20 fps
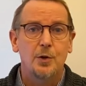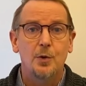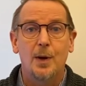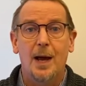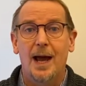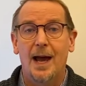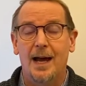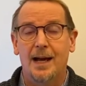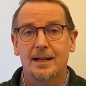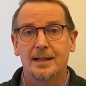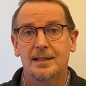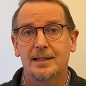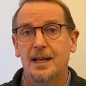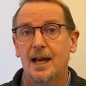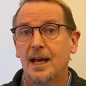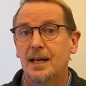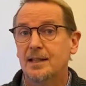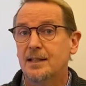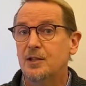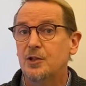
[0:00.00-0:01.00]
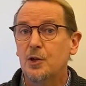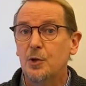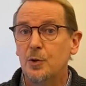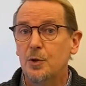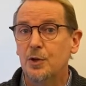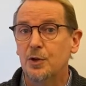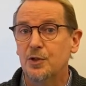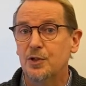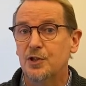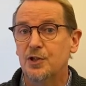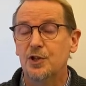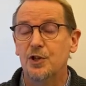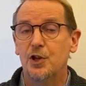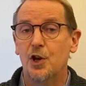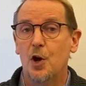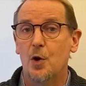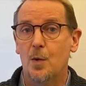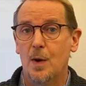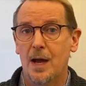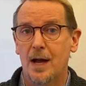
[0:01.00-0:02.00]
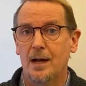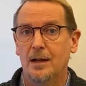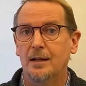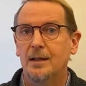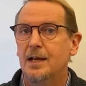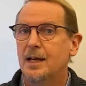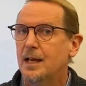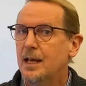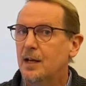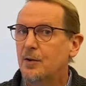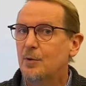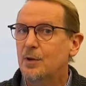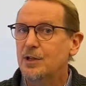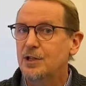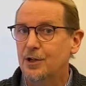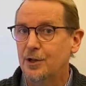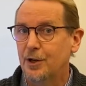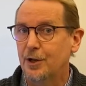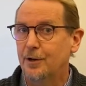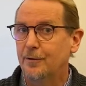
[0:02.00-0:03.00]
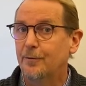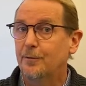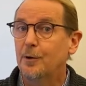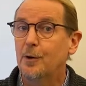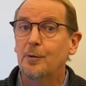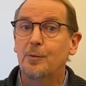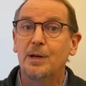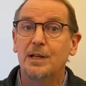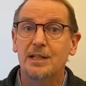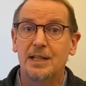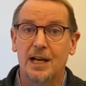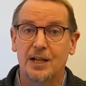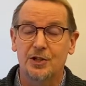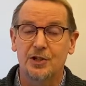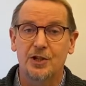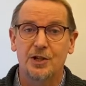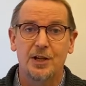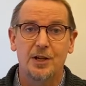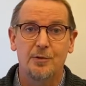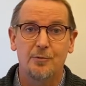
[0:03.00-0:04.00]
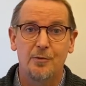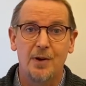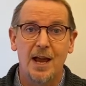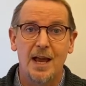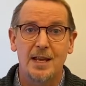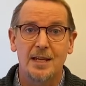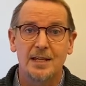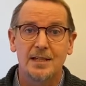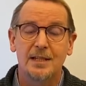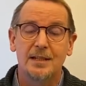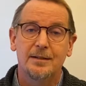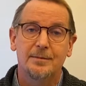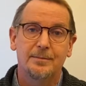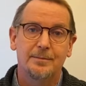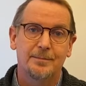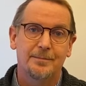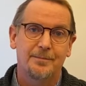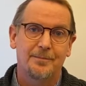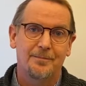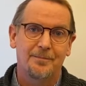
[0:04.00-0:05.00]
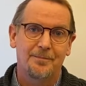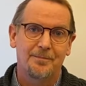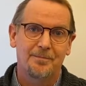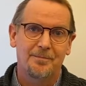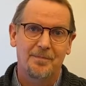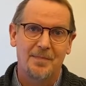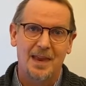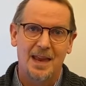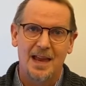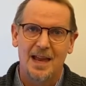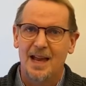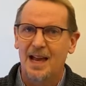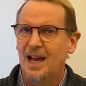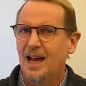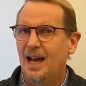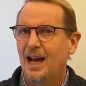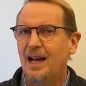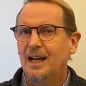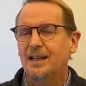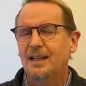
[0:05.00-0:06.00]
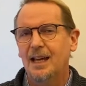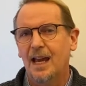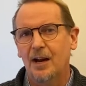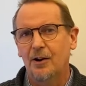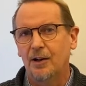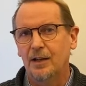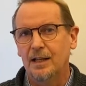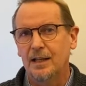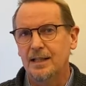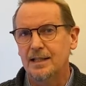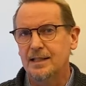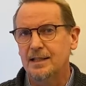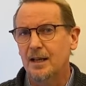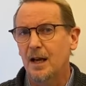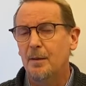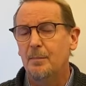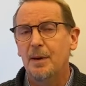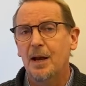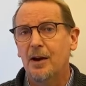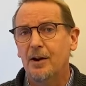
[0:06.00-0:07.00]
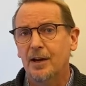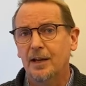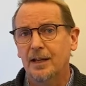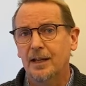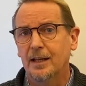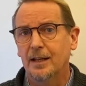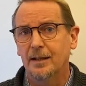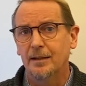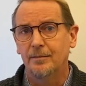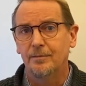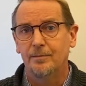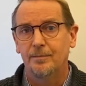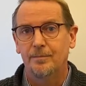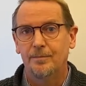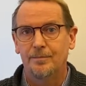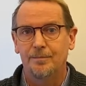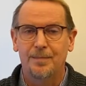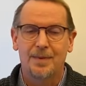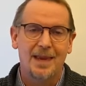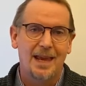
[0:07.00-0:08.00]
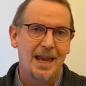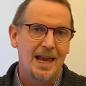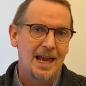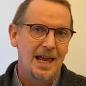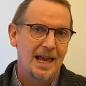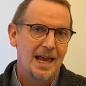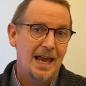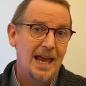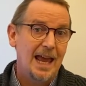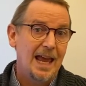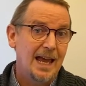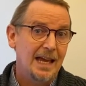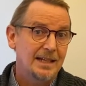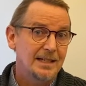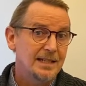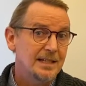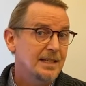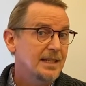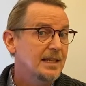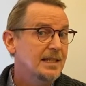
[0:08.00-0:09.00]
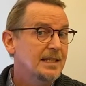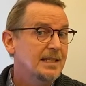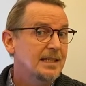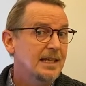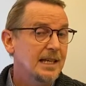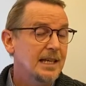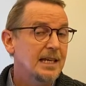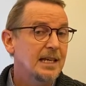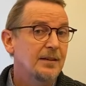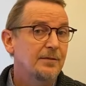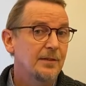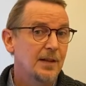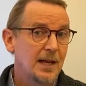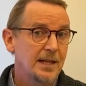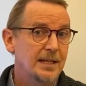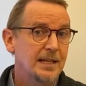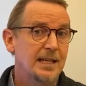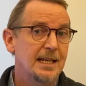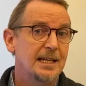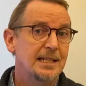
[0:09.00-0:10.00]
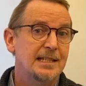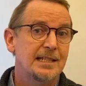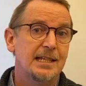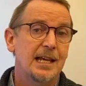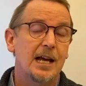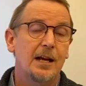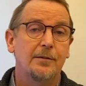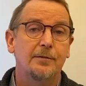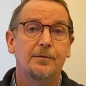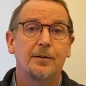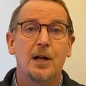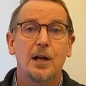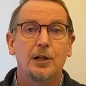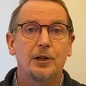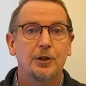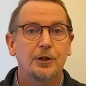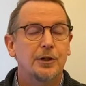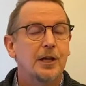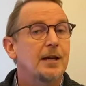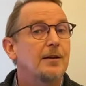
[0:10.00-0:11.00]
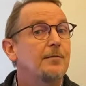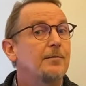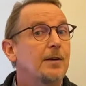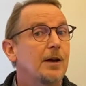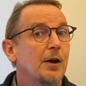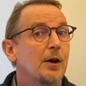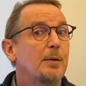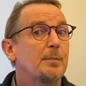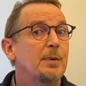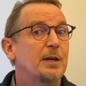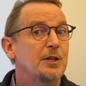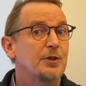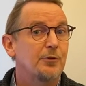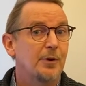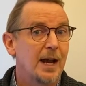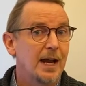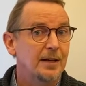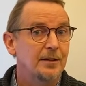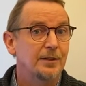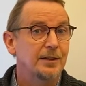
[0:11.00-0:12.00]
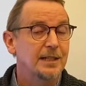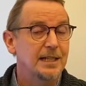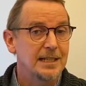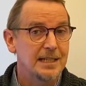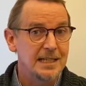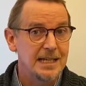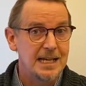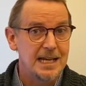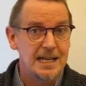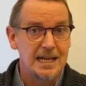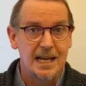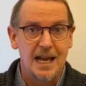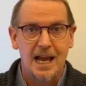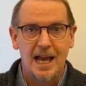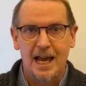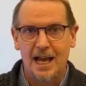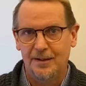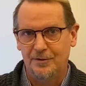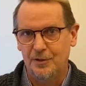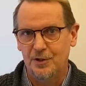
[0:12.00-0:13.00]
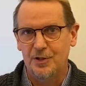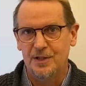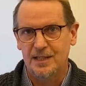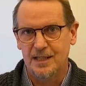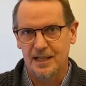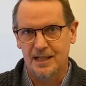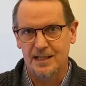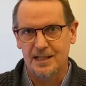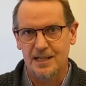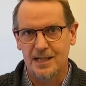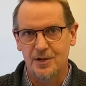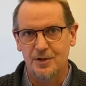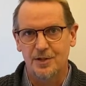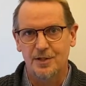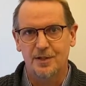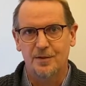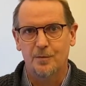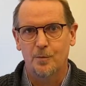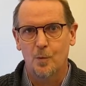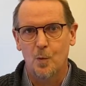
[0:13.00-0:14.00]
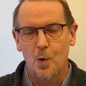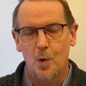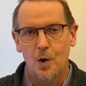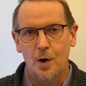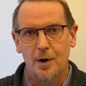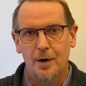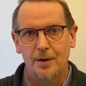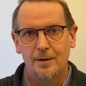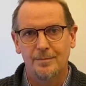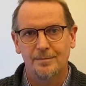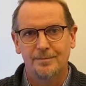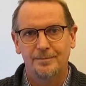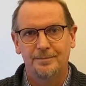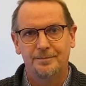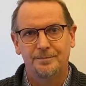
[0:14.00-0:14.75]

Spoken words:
who act as tutors to Noel in return for a reduction in rent. A garrulous American. And the City of London itself, looking very bedraggled indeed after 6 years of war.